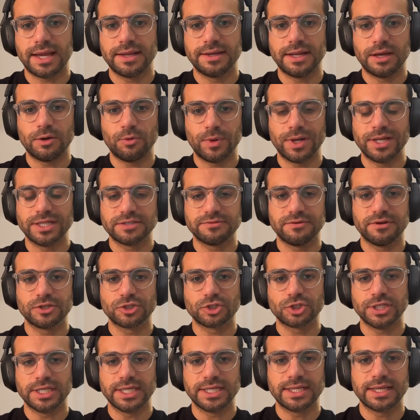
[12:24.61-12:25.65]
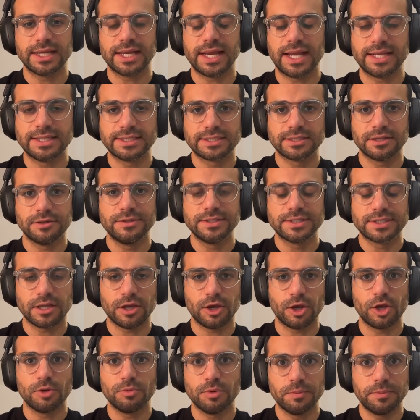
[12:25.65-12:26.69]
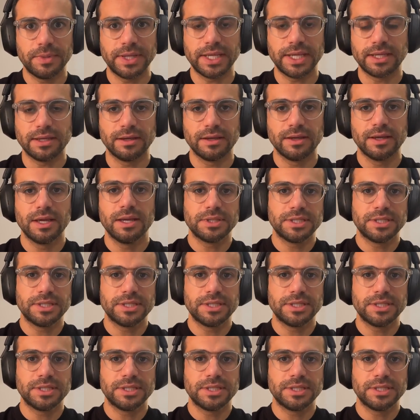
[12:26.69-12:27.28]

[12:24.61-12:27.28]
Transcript: and how well it's functioning, and so is the HOMA-B.